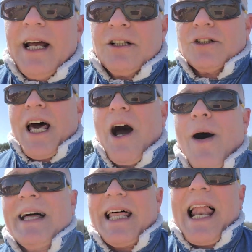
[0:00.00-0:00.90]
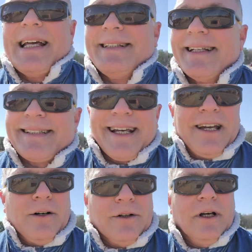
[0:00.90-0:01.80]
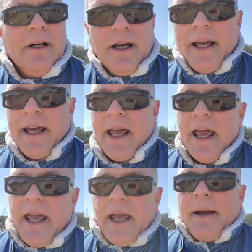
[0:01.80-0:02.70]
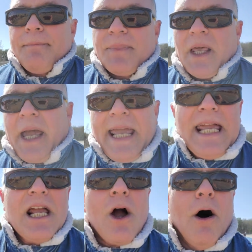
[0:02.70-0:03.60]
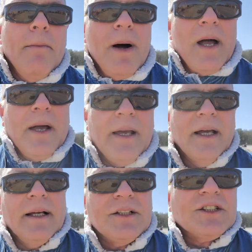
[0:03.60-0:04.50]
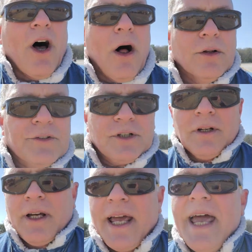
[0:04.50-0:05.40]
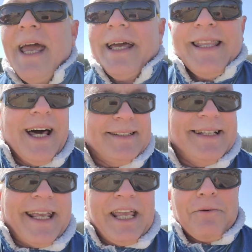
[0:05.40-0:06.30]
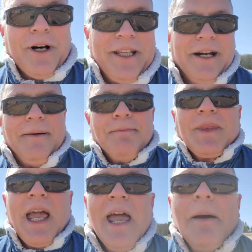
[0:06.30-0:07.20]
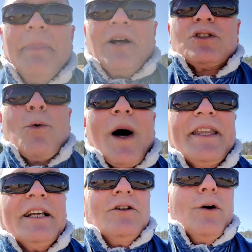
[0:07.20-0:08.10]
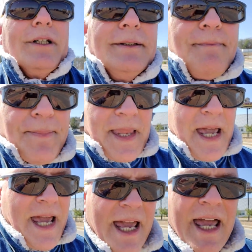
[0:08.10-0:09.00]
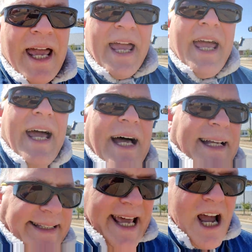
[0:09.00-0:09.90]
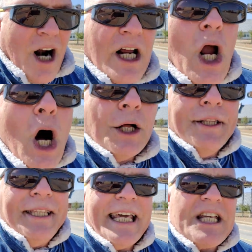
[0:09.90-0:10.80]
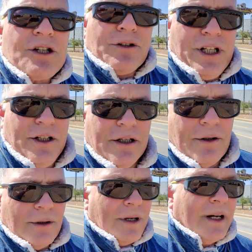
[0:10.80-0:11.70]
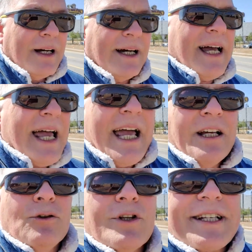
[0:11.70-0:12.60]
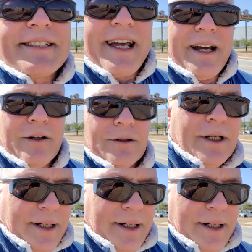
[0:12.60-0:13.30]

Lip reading: So now analyze the sound. Income, salt. That is the key right there. Because what they're doing, they are conditioning you to the sound.